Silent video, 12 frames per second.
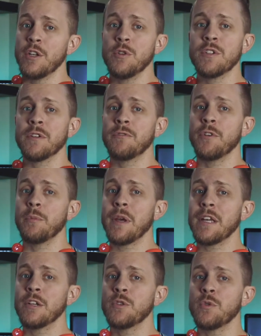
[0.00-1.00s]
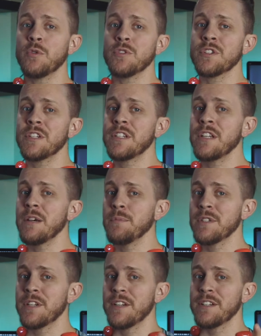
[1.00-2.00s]
using filmmaking tools and
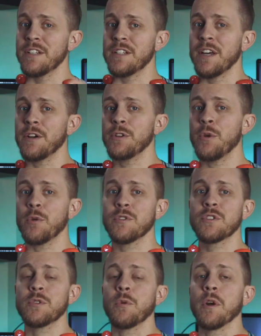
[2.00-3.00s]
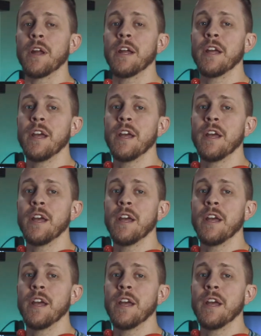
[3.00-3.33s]
tips to tell your story.